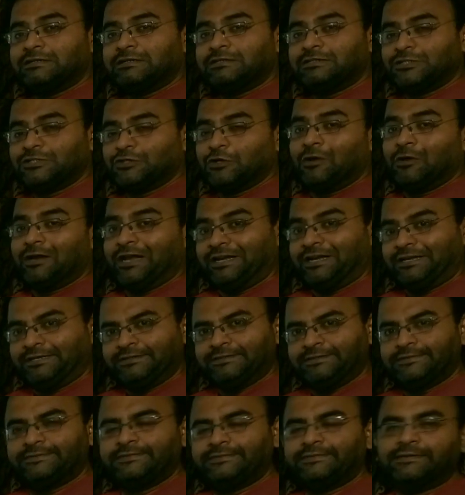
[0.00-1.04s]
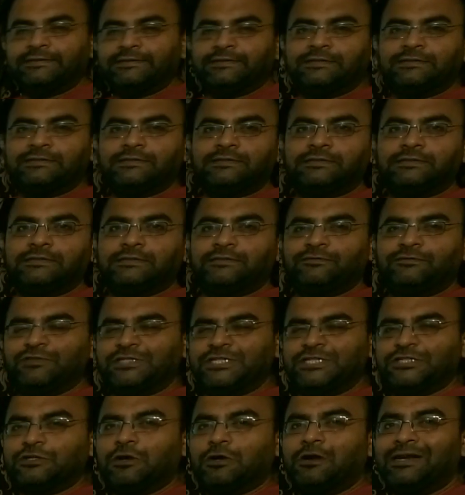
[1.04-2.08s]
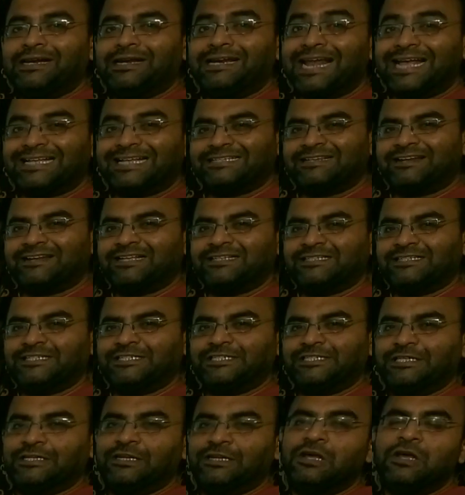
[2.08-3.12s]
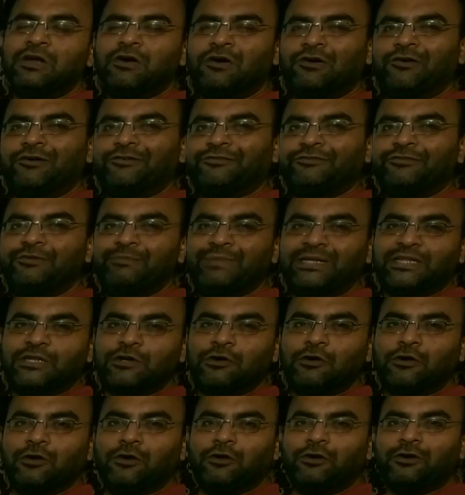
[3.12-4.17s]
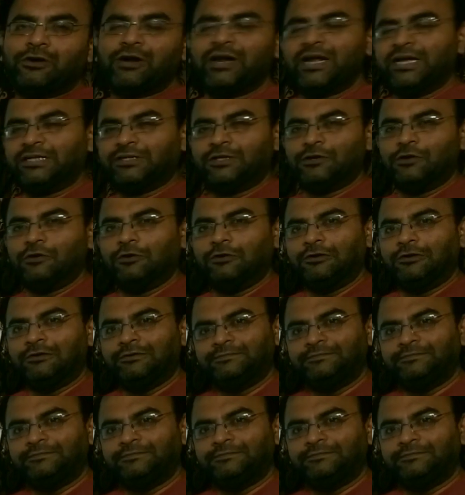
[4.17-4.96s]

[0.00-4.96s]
solid, which is called glass transition of methanol or ethanol.